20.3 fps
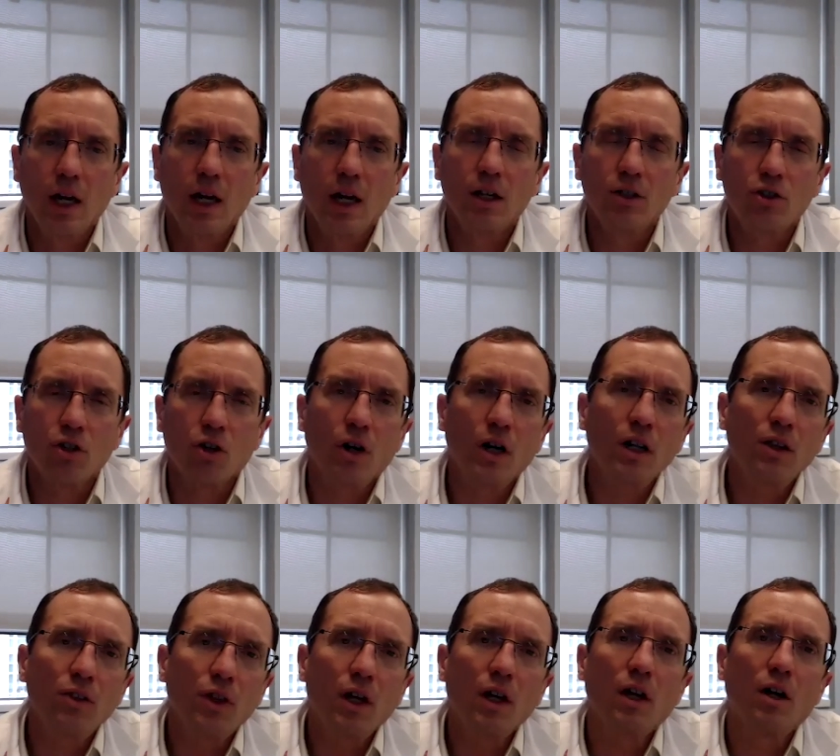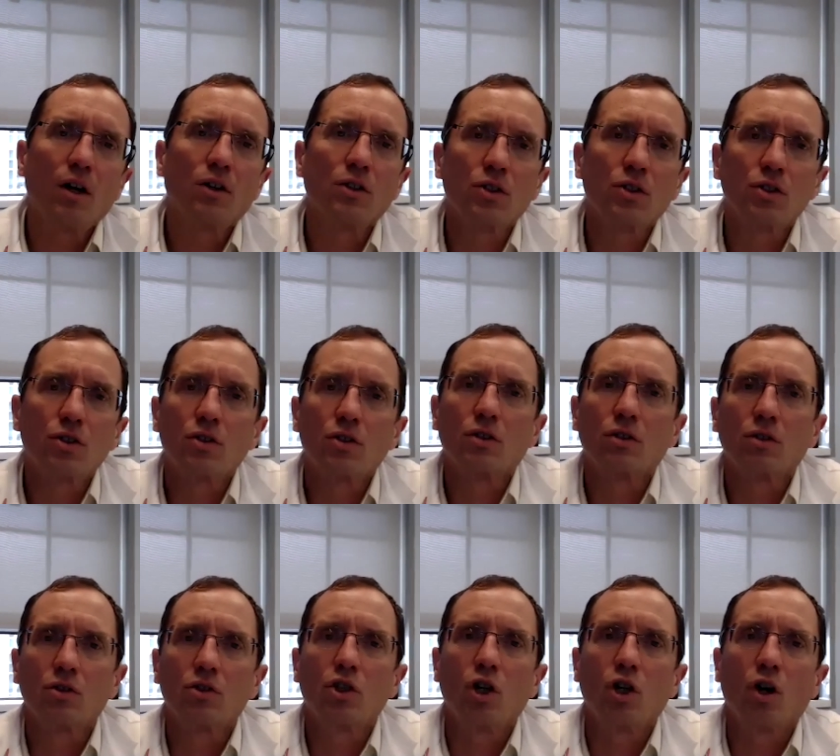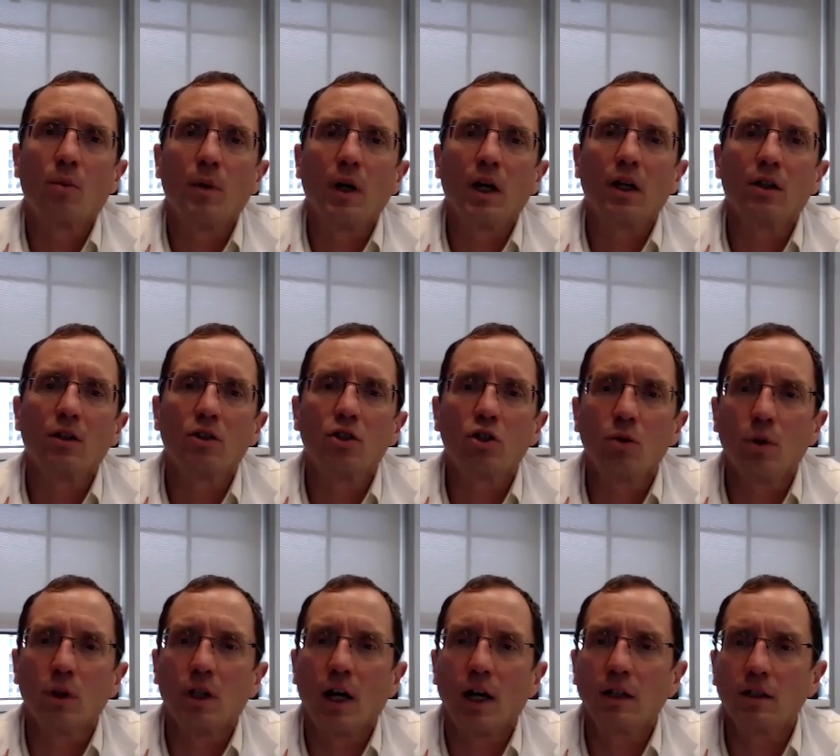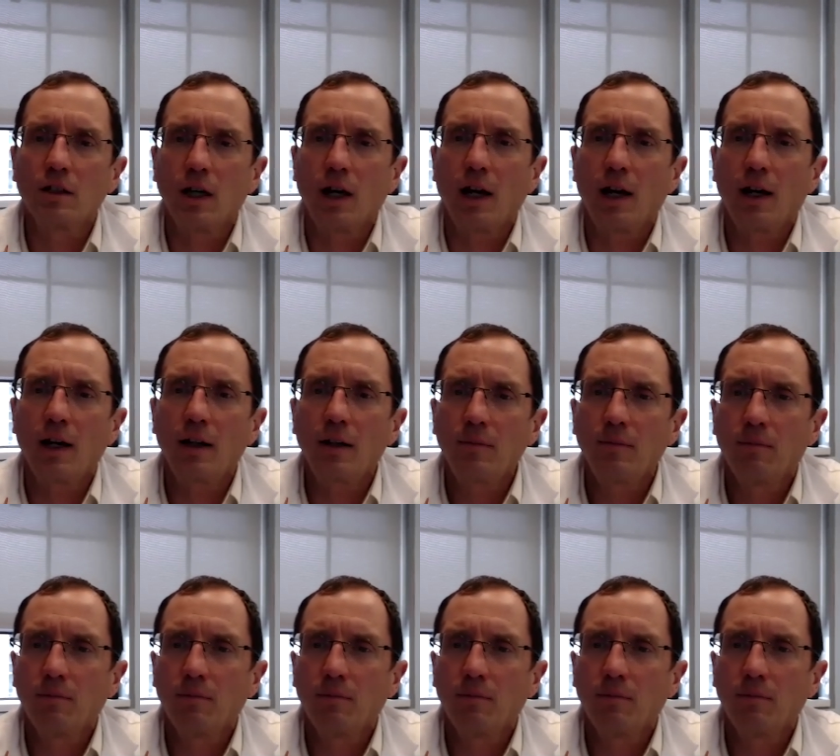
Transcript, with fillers: Is there anything else, Jeremy, that you would like to add?